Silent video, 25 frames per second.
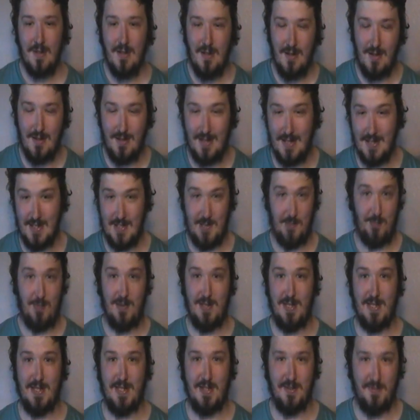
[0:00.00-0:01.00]
That's the
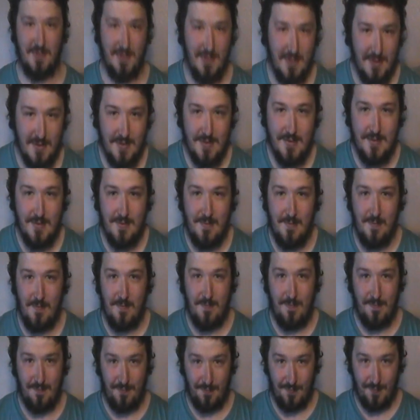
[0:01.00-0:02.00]
plan anyway.
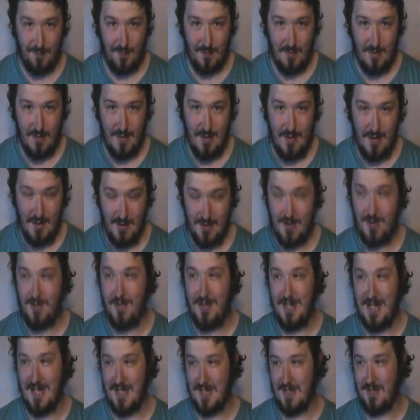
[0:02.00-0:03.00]
So
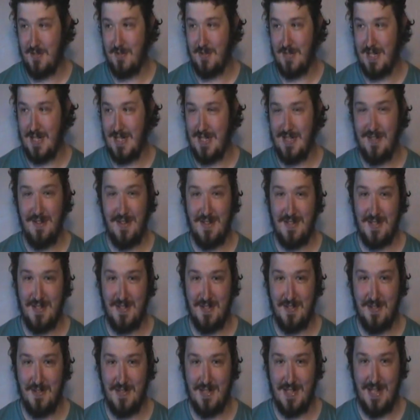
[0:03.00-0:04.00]
yes, you'll get it nice
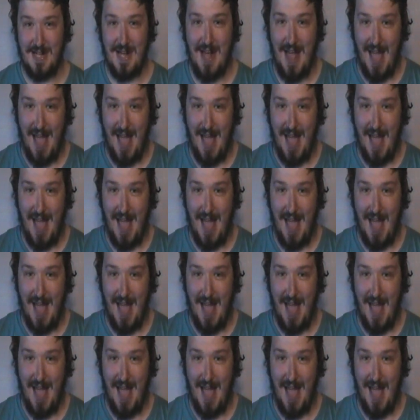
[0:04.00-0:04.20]
and early.